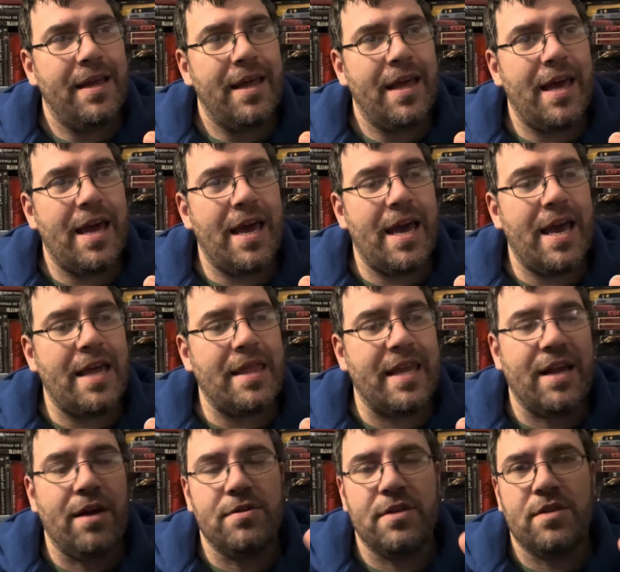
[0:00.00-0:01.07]
I
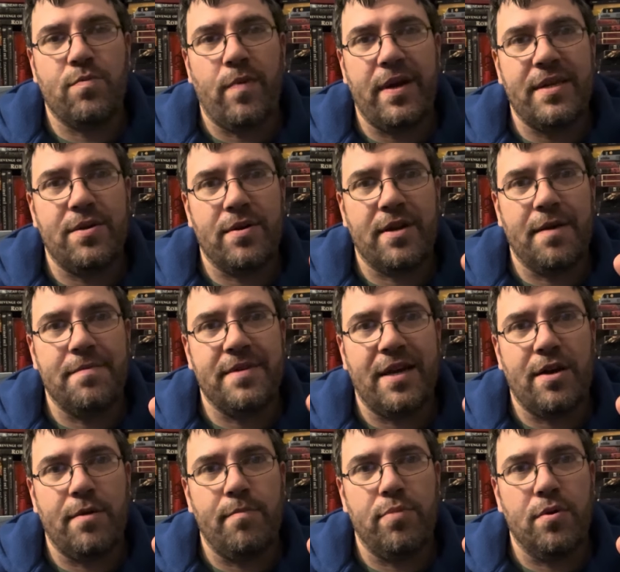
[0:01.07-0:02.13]
think I'll just wait till it comes
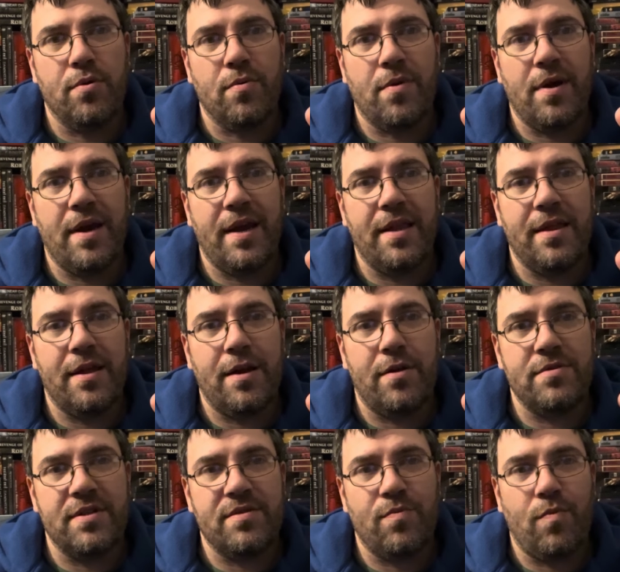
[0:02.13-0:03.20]
out on Blu-ray, and then I'll
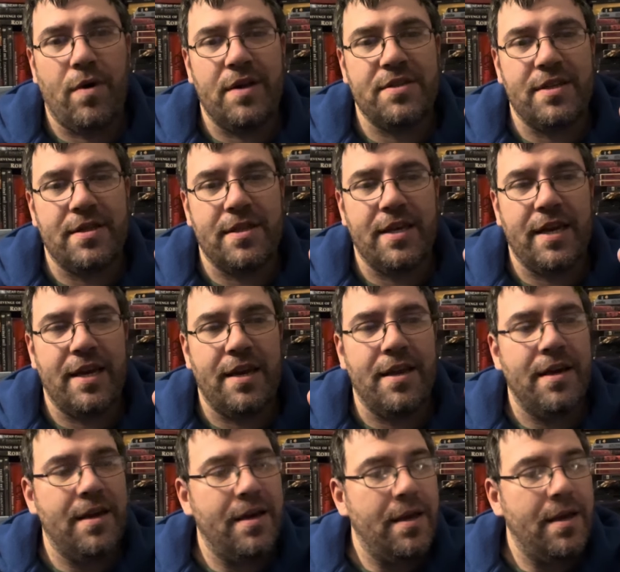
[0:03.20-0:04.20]
just watch it then.